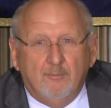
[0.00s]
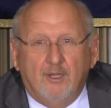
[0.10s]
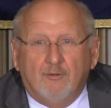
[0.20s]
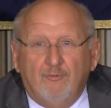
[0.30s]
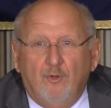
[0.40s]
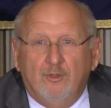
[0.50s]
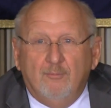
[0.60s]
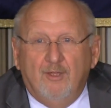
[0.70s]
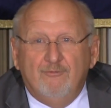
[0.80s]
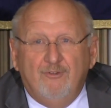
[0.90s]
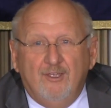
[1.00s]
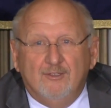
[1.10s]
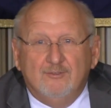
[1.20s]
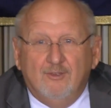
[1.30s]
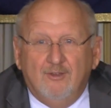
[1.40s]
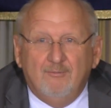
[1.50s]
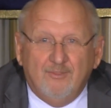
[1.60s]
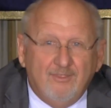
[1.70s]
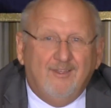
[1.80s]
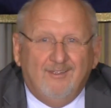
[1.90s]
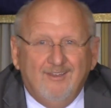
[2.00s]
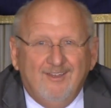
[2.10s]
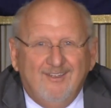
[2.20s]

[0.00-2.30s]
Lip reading: a microphone in my face, it